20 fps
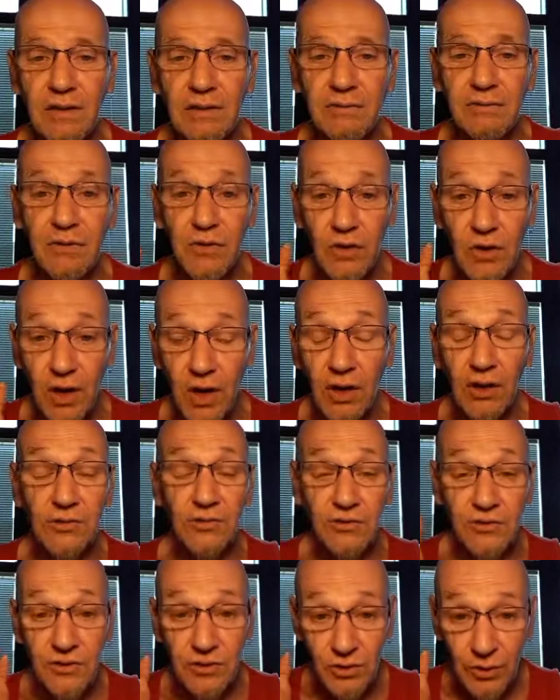for us
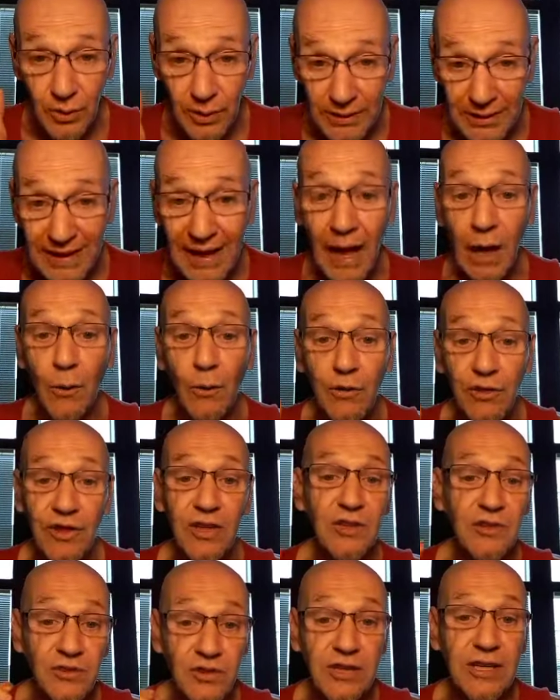to allow
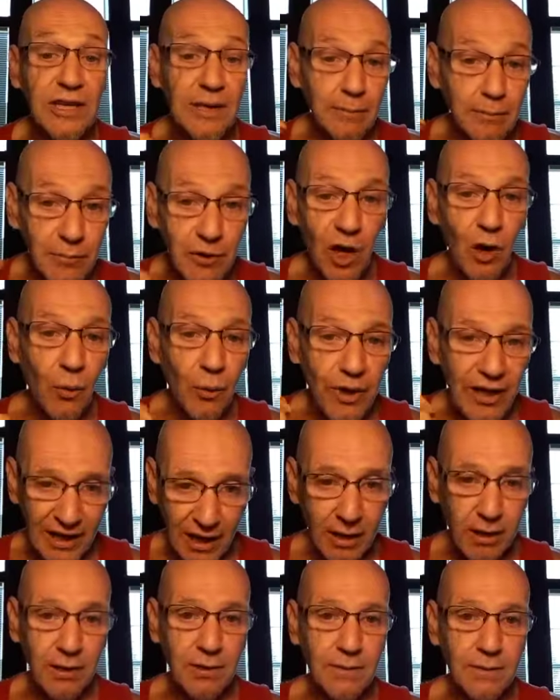this to keep going
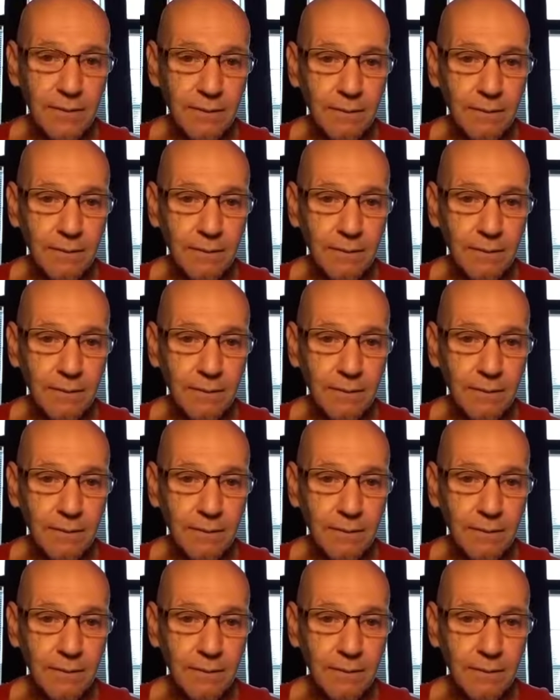on.